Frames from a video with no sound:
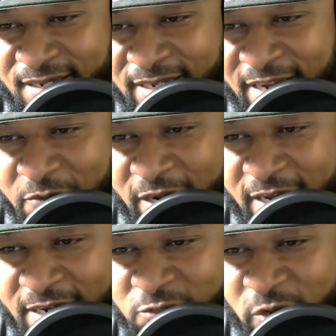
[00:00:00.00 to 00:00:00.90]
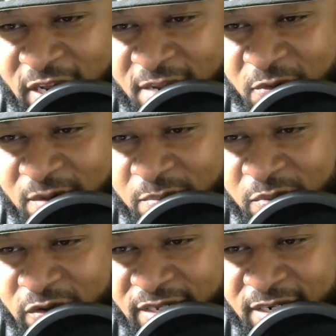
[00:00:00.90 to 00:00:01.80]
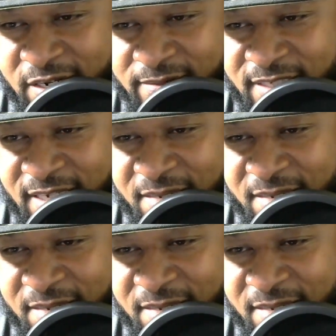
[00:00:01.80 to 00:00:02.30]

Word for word: Cameron is way more important than Armstead